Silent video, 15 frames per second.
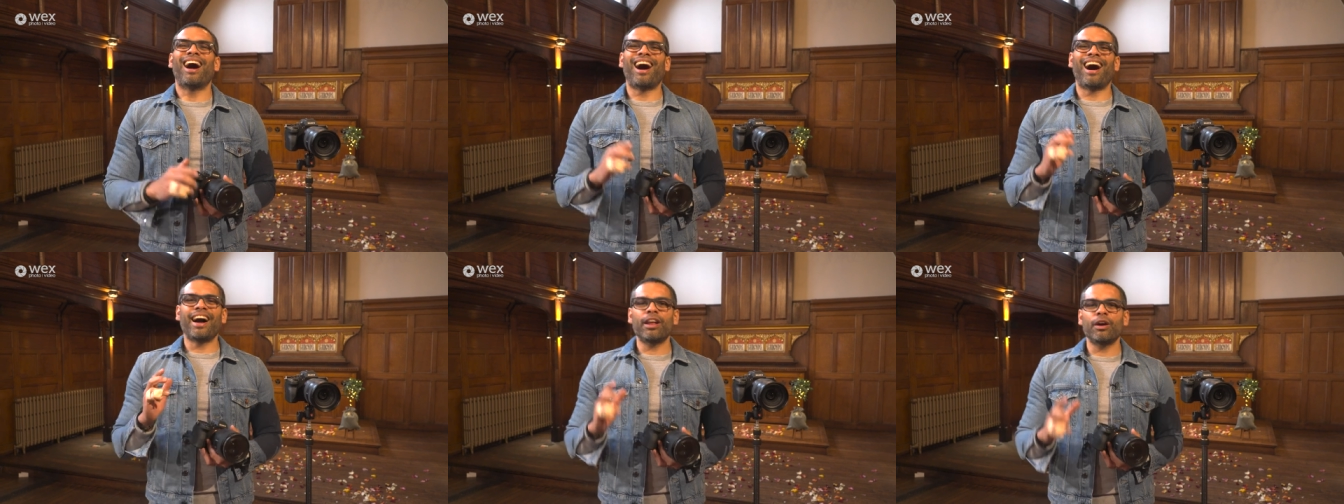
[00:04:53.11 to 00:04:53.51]

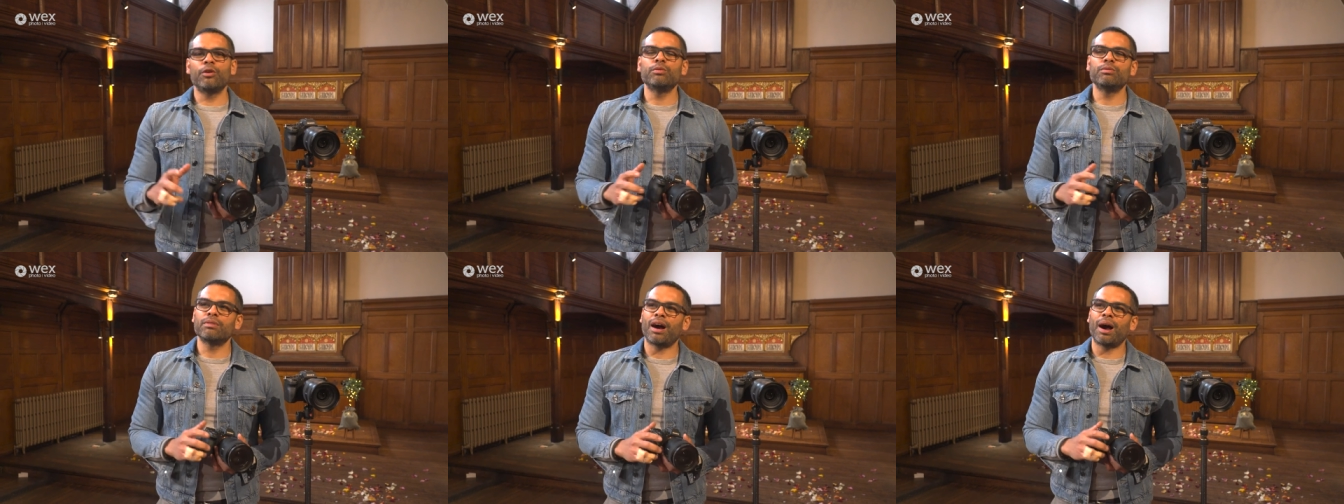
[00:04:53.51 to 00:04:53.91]
I
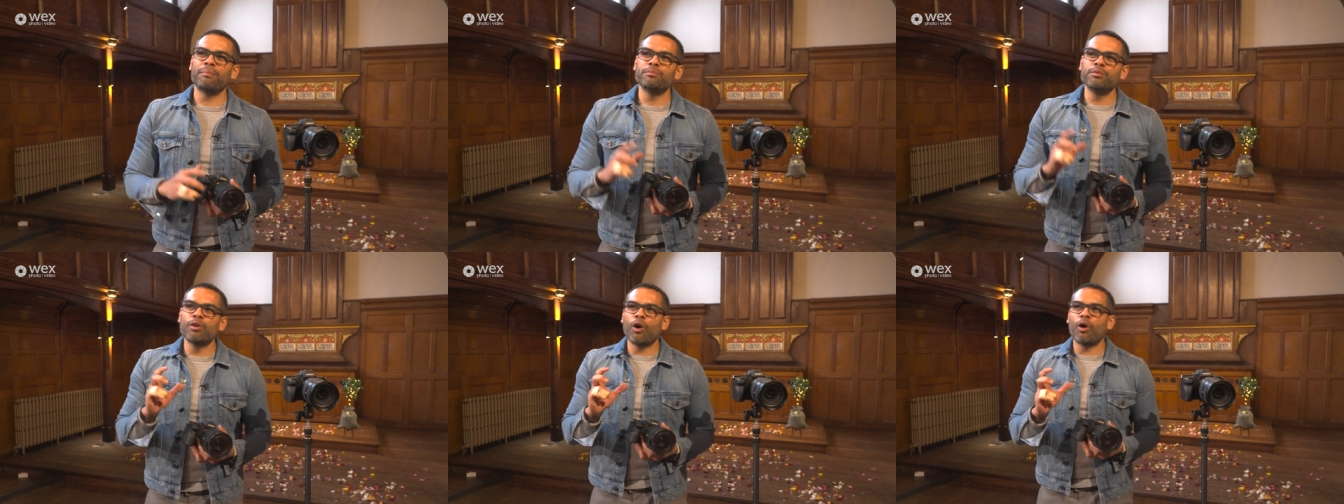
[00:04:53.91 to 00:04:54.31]
don't,
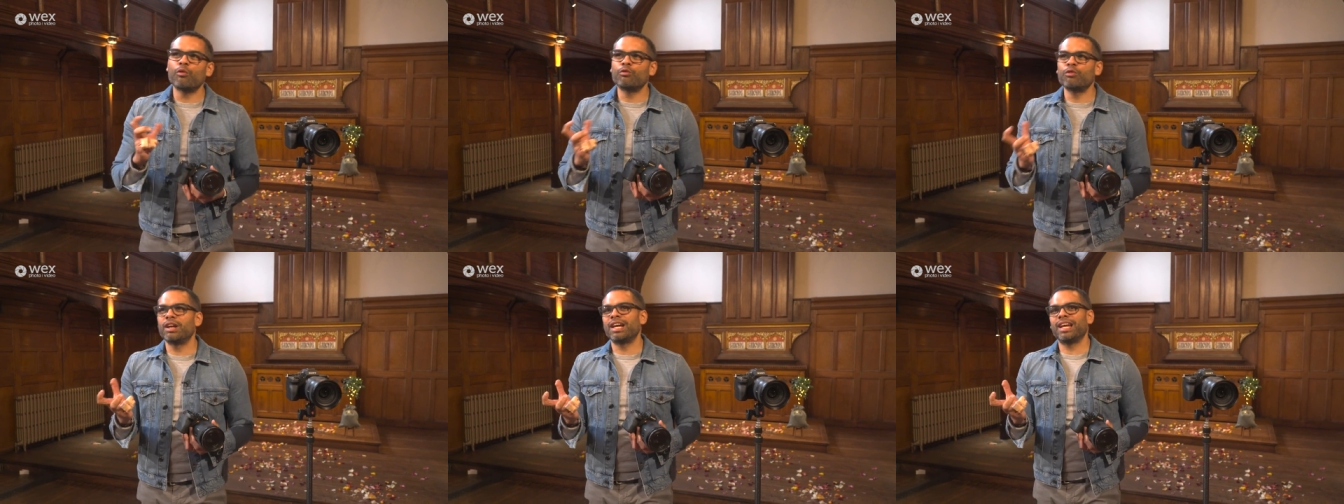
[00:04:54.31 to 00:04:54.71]
I'm
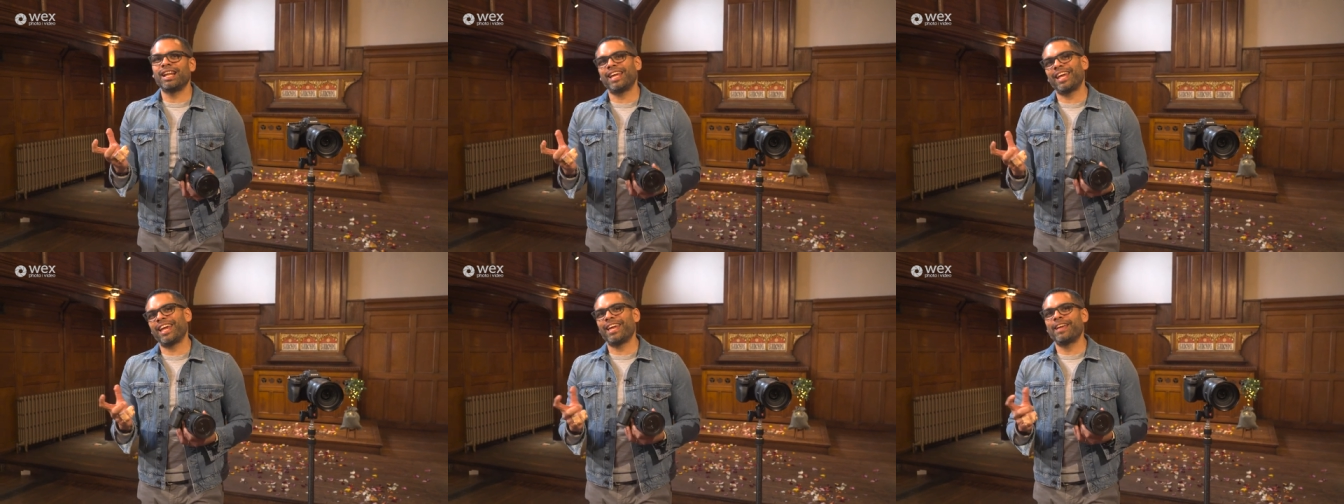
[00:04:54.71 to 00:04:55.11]
not
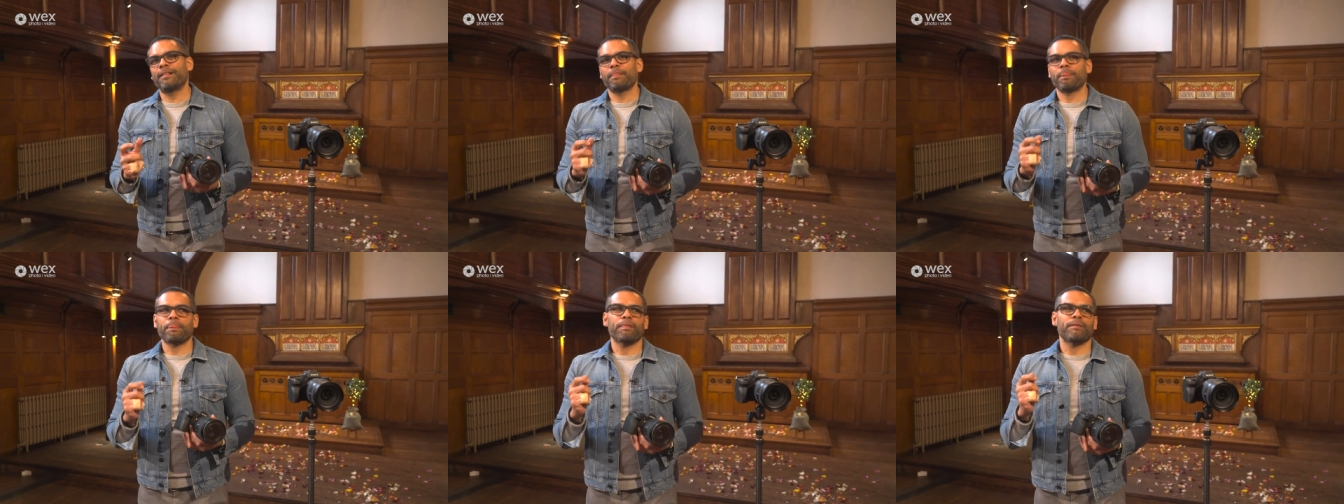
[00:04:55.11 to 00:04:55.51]
really
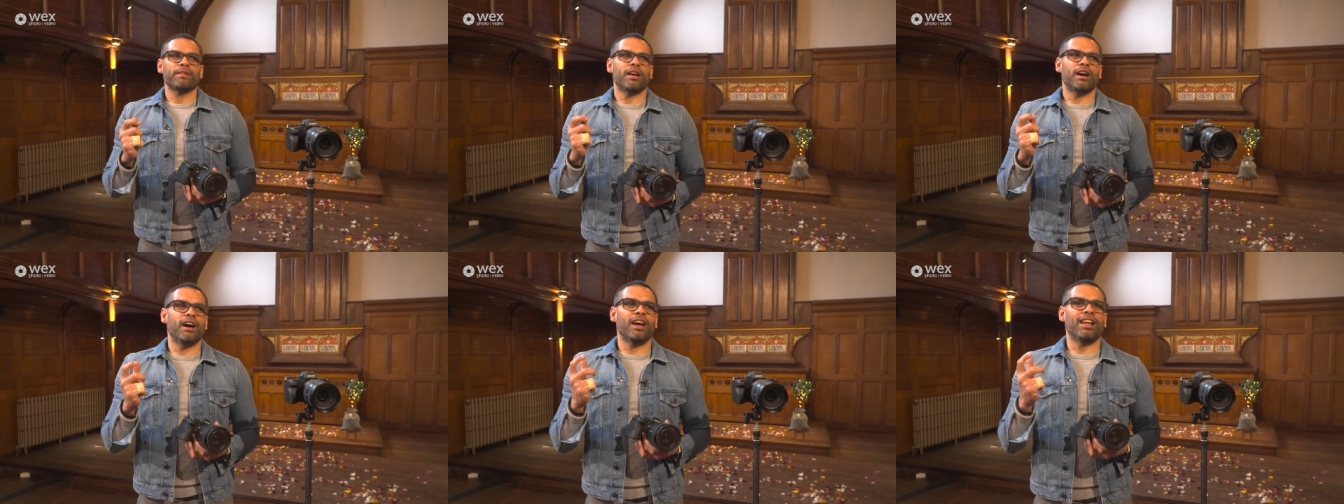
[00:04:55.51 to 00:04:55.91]

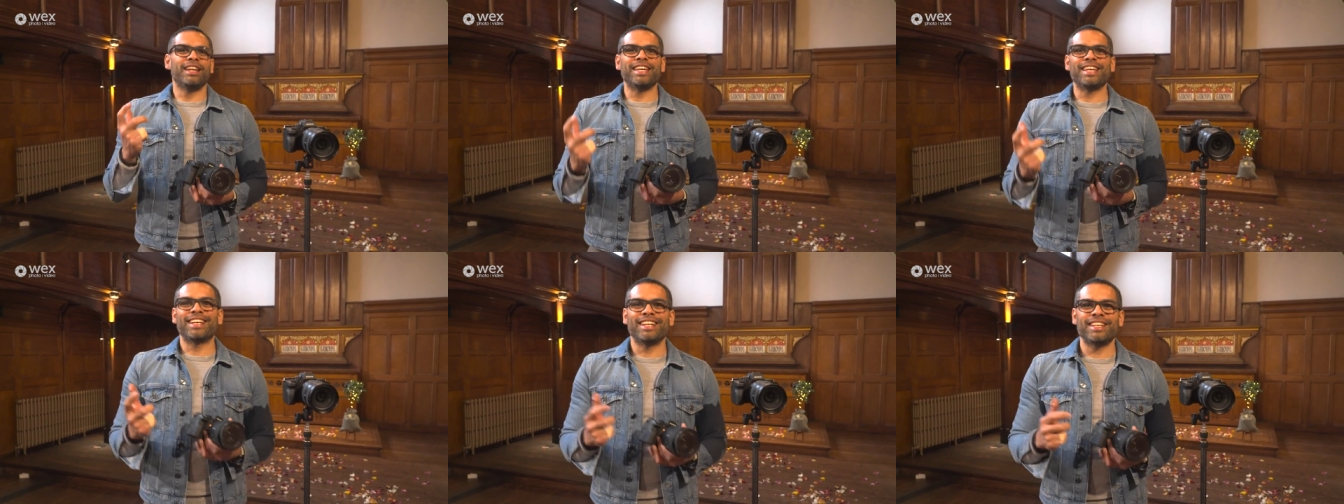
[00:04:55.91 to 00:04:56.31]
uh,
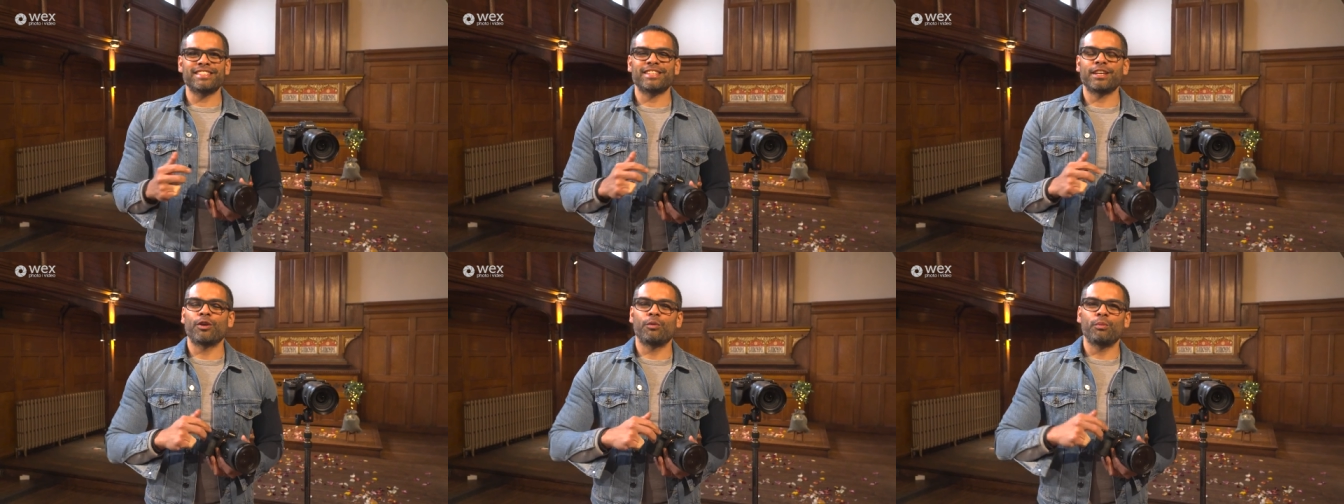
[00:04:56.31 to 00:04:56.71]

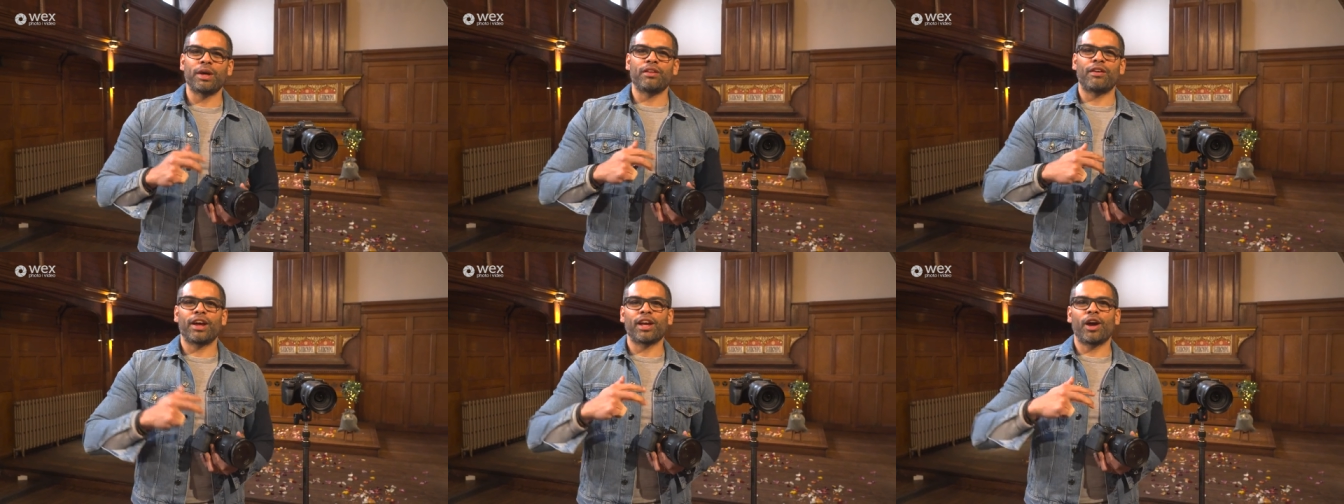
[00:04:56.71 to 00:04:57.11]
legalistic on
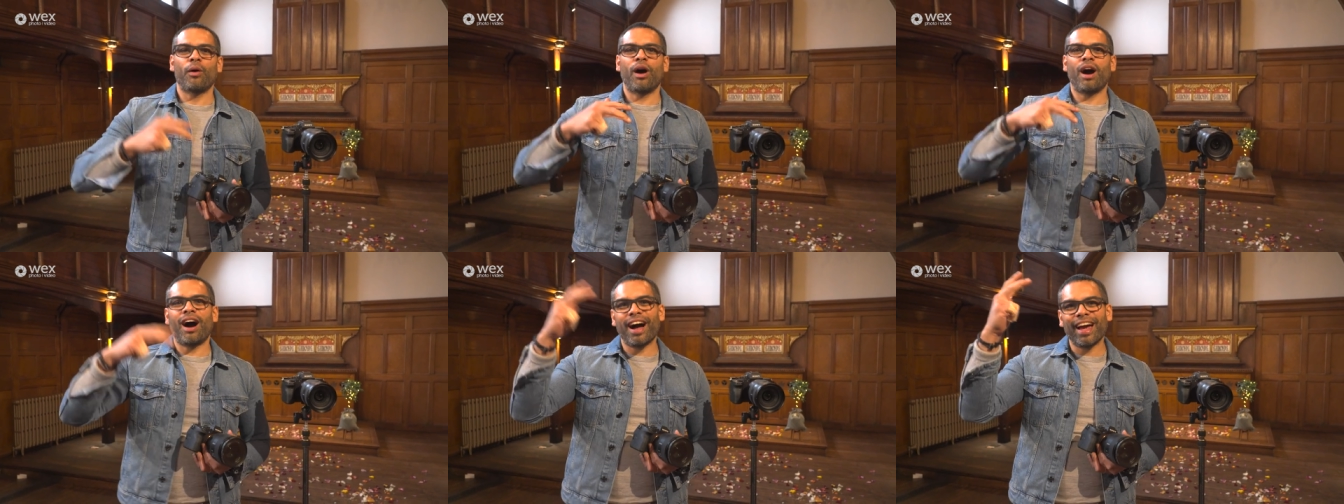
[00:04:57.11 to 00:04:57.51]
whether I go
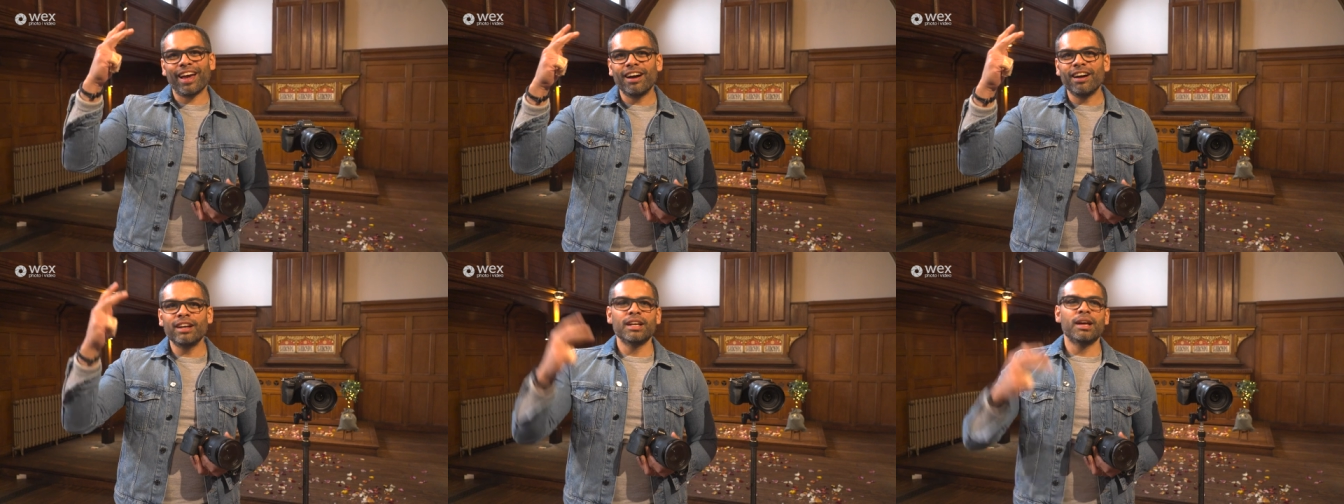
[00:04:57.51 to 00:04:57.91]

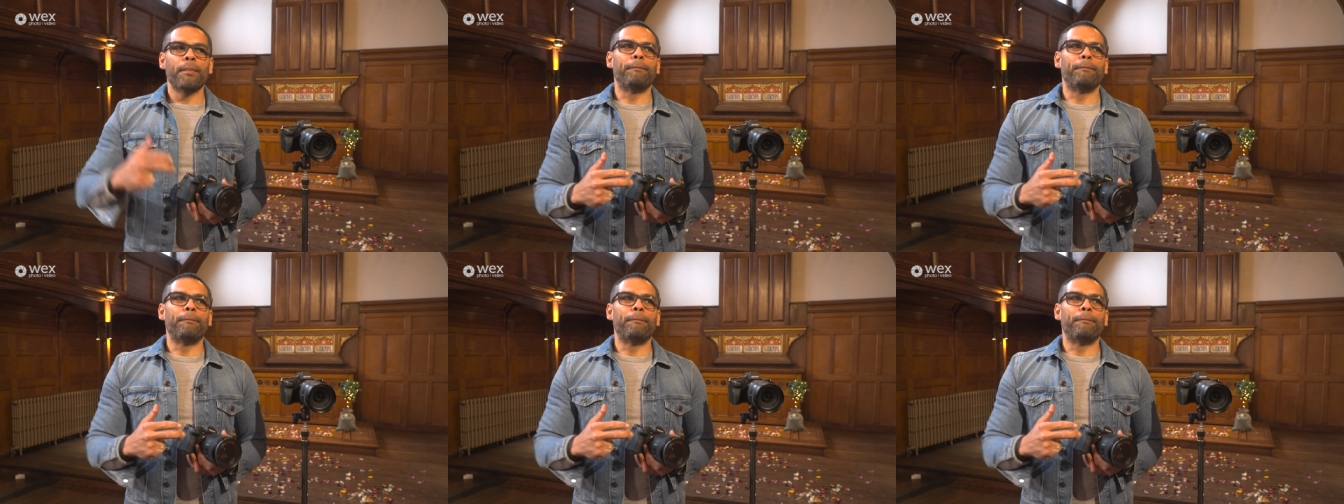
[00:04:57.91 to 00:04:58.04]
higher,